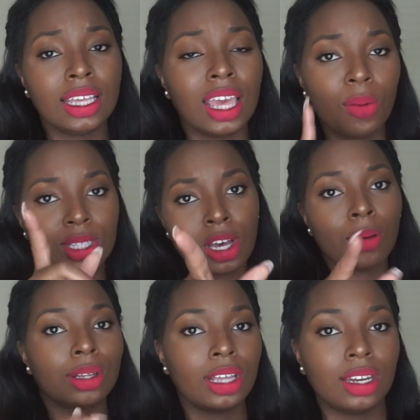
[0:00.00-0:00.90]
yeah, we'll talk
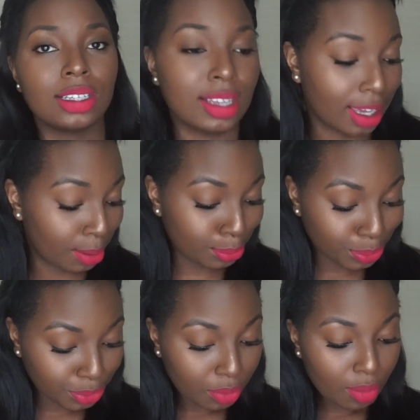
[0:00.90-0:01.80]
about that in a second.
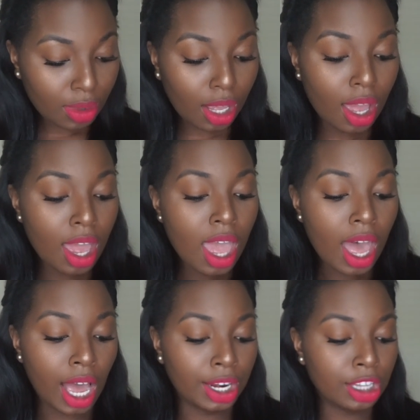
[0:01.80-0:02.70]

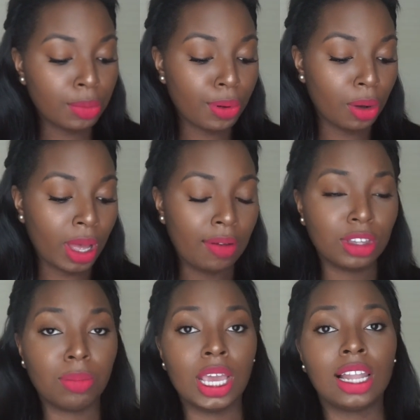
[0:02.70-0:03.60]
Another pro would
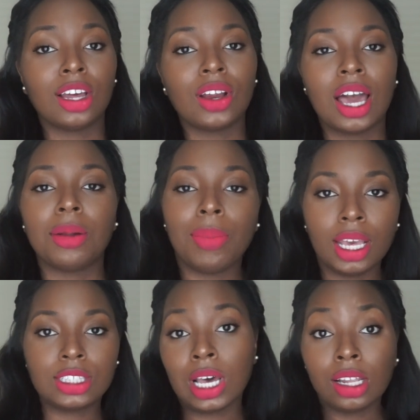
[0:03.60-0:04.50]
have to be I learned how to
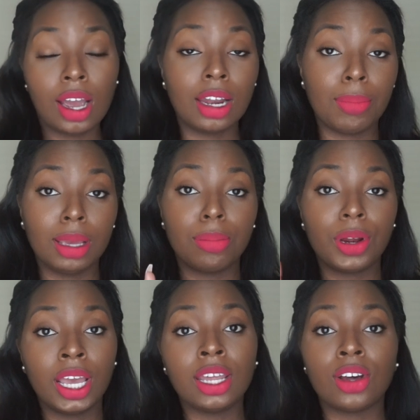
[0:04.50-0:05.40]
bake. So I learned how to bake
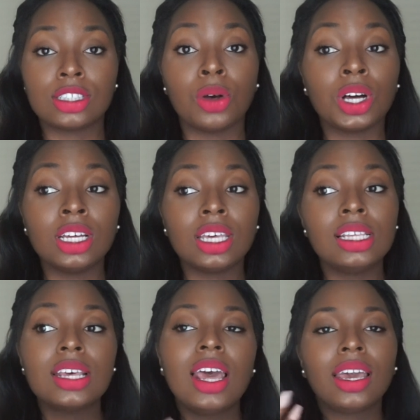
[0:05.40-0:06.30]
bread and also
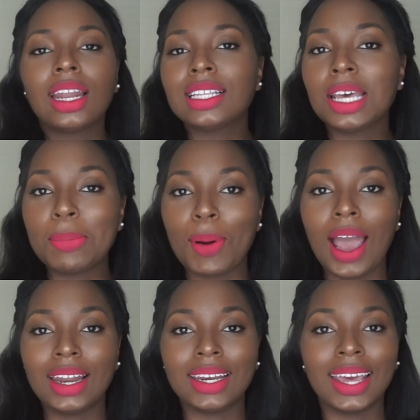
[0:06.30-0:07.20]
cookies. And I took
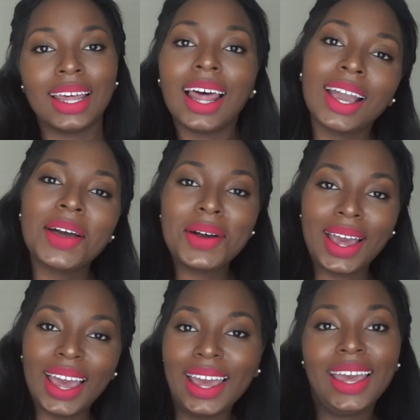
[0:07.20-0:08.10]
pride in that. Like,
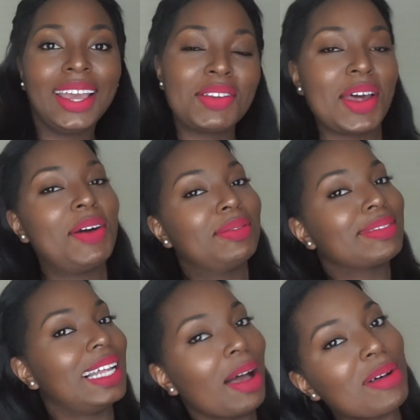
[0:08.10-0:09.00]
okay, you know,
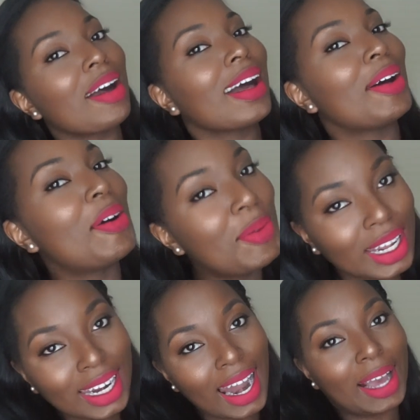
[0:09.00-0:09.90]
I'm all cold
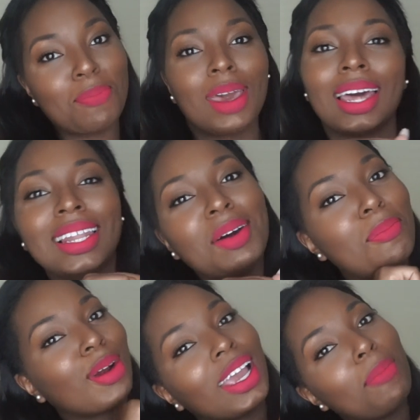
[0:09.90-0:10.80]
with it. I can bake a little
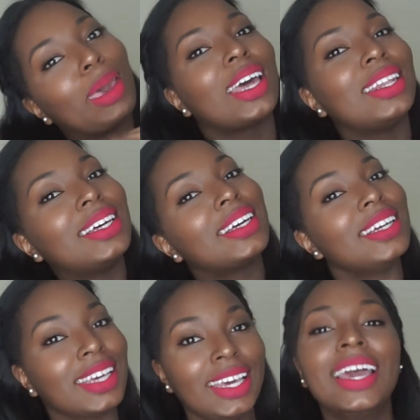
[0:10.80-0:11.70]
bread, bake a little
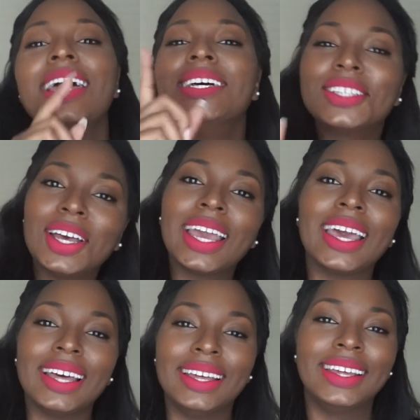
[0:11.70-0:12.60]
cookie. So
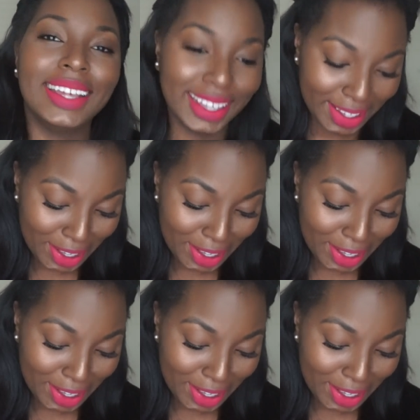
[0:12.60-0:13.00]
yeah.